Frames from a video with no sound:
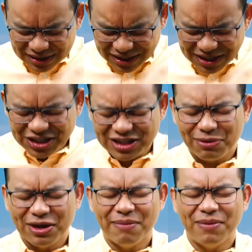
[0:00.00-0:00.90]
di ni
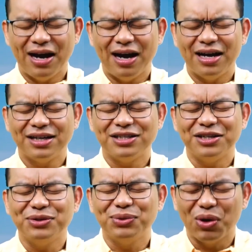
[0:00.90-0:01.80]
shau lan ba
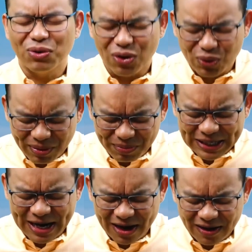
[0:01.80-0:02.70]
Jesu ro ko akwin
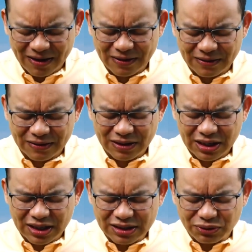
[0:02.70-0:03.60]
pe ya a
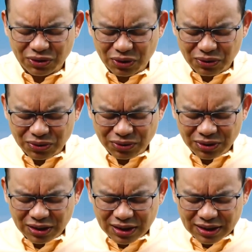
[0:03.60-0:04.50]
yaw chano do
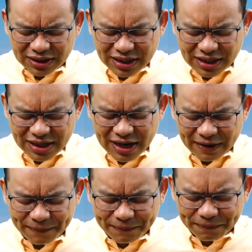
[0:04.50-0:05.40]

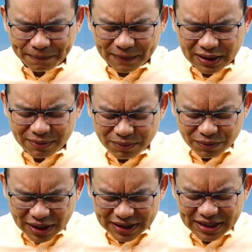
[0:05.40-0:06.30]
K
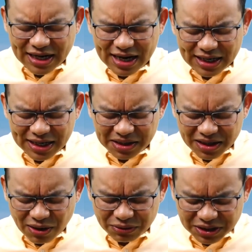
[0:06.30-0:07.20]
they can
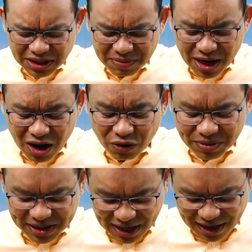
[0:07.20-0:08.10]
carry out the name
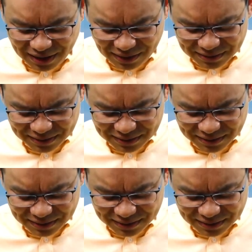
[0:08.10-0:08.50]
Almea.